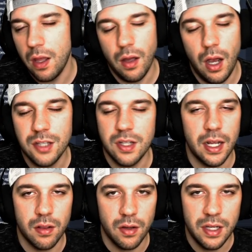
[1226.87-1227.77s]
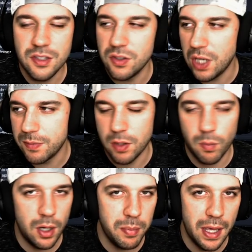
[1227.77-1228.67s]
Austin Ekeler, he's a top 10
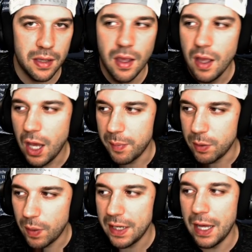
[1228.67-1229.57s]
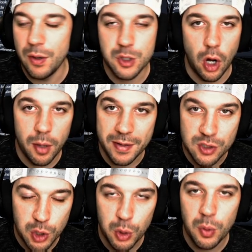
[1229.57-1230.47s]
running back. I mean, right now he's
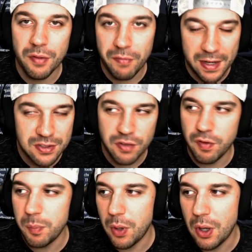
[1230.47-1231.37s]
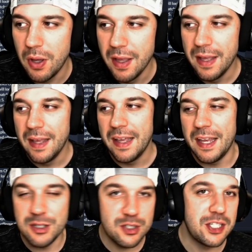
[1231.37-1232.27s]
RB2 in fantasy football. He's
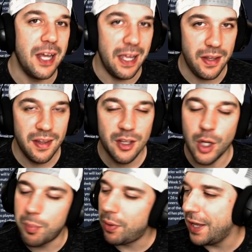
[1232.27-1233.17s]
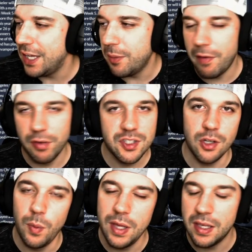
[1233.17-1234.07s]
a stud. You're playing him every single
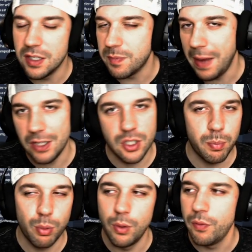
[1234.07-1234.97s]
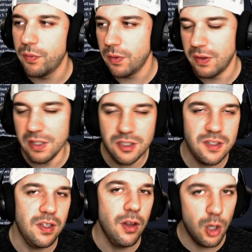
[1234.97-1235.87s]
week. He's matchup proof. This is a
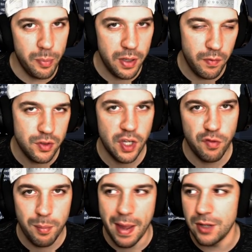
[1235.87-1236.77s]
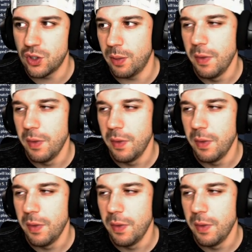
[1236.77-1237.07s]
little bit of a tougher matchup,